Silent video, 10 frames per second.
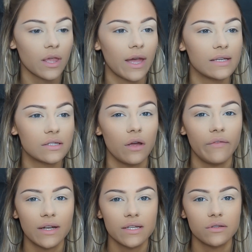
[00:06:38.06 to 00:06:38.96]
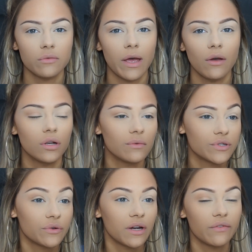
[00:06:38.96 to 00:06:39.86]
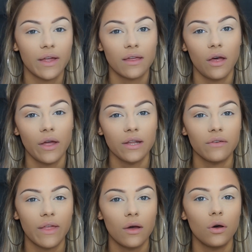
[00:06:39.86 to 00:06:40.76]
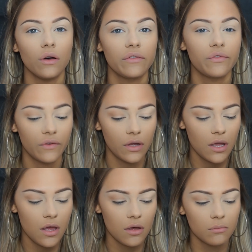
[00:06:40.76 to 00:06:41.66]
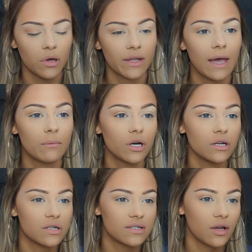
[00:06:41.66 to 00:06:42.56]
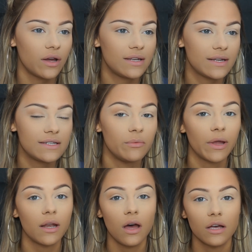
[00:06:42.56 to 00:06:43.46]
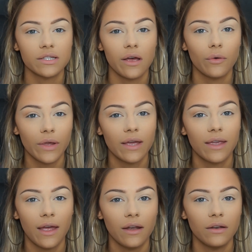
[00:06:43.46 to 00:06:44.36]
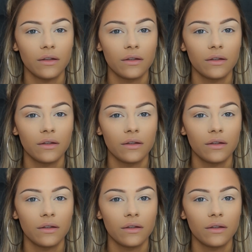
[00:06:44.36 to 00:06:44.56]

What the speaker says: Okay, so I've had to zoom out, and I'm sorry if that cut any of that off. My camera decided to be an arsehole yet again.